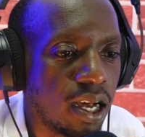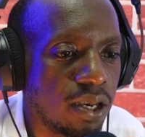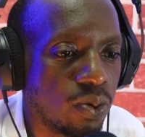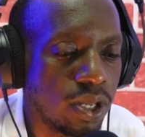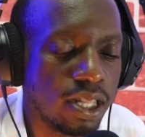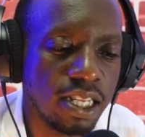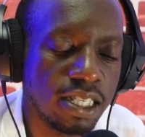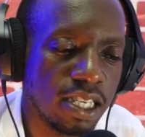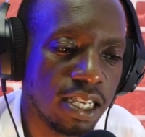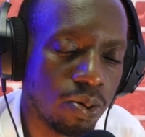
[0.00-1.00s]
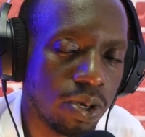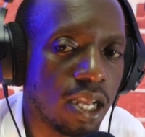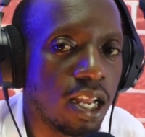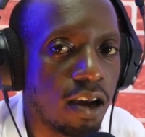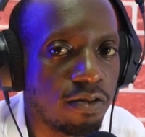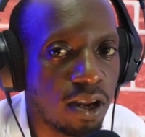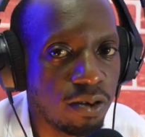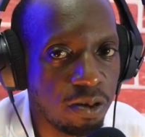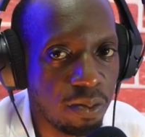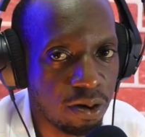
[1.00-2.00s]
And when they take, we can have
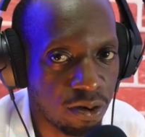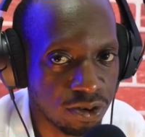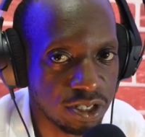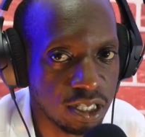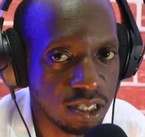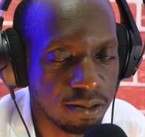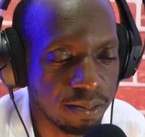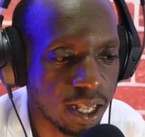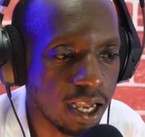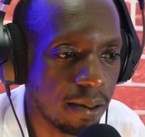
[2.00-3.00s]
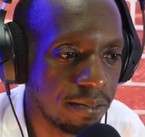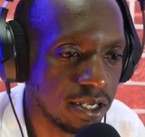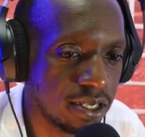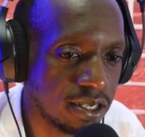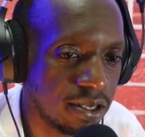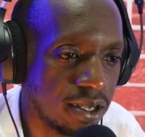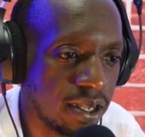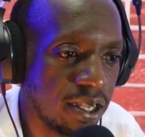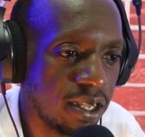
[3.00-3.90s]
now the Maróczy gambit.